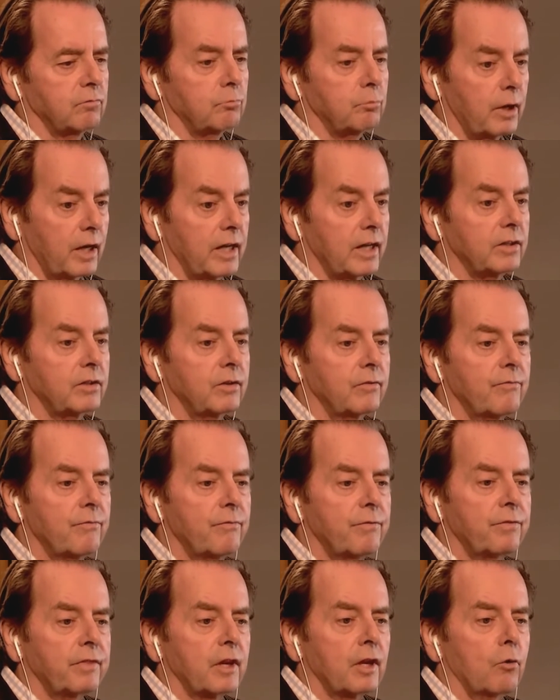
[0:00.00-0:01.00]
But
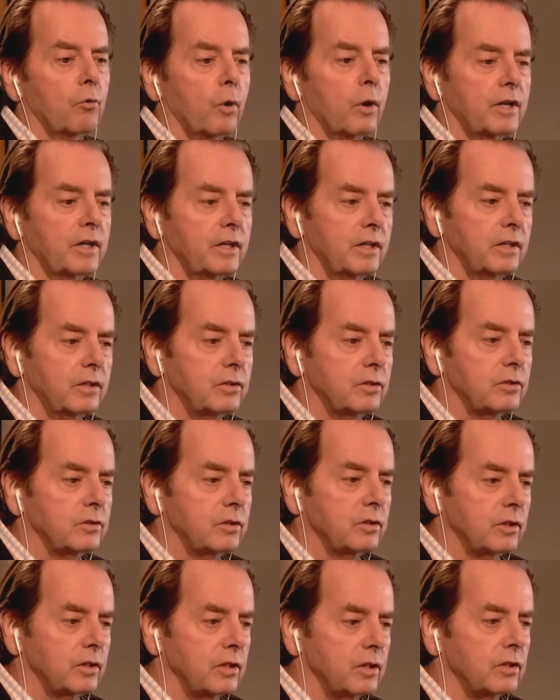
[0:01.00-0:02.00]
what it is
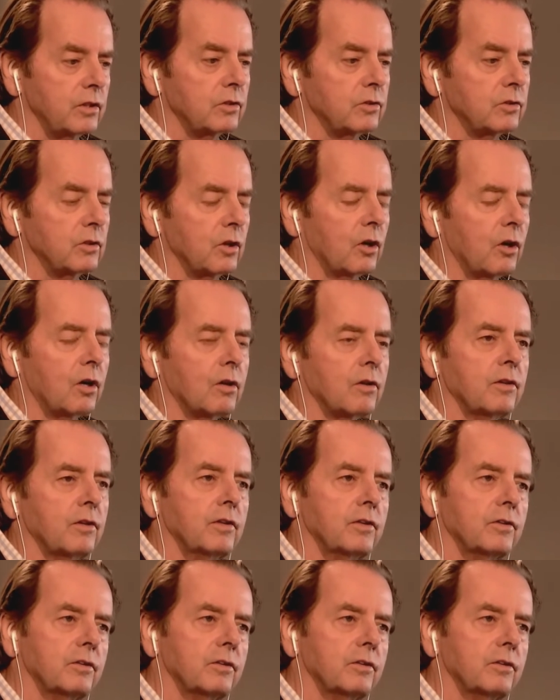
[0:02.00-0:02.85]
authentic.